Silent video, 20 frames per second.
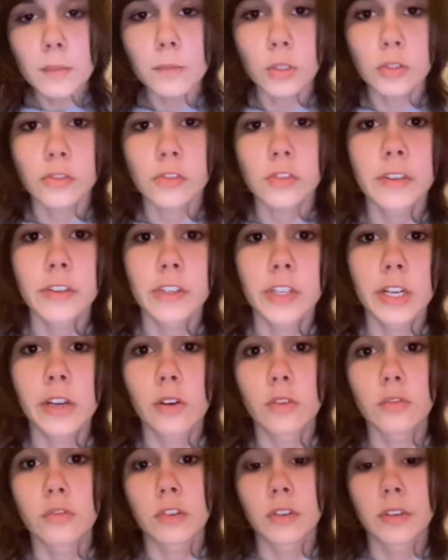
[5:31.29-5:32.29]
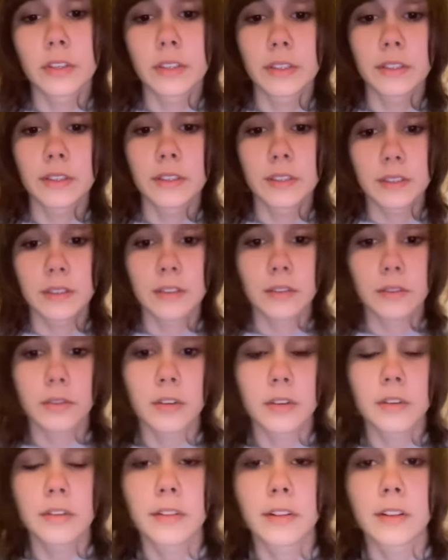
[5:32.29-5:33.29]
Monster Energy Ultra, you're
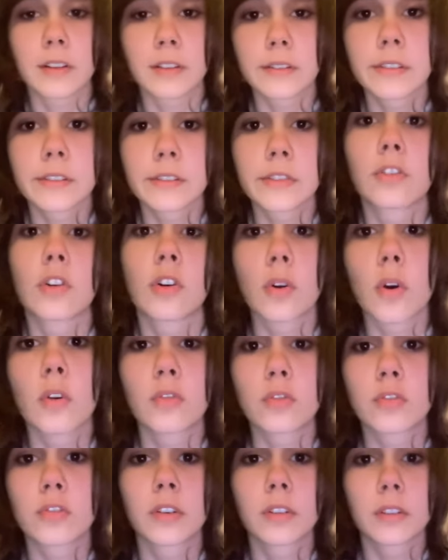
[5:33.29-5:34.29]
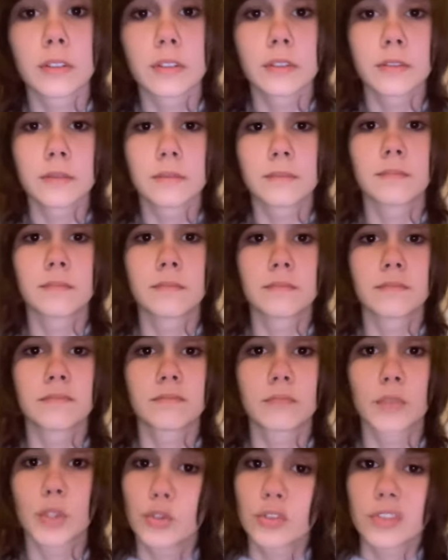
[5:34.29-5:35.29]
going to think Zero Ultra,
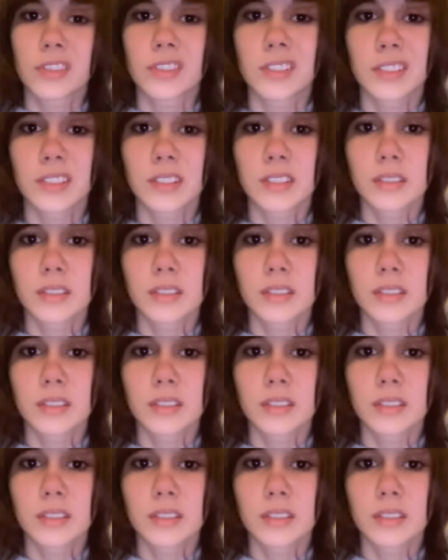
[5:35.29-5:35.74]
usually.